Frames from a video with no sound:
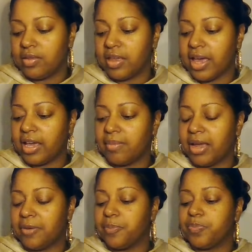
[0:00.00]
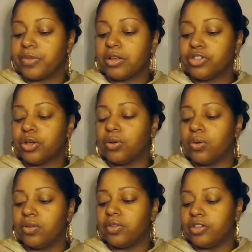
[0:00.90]
the hangman.
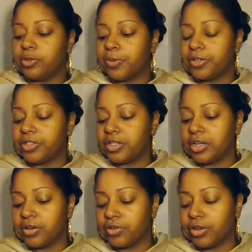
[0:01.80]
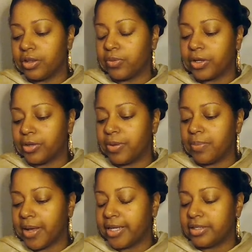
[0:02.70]
So this person here you're dealing with could be a
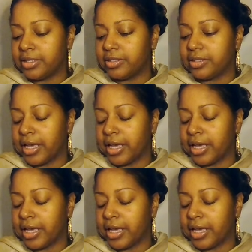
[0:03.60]
Pisces.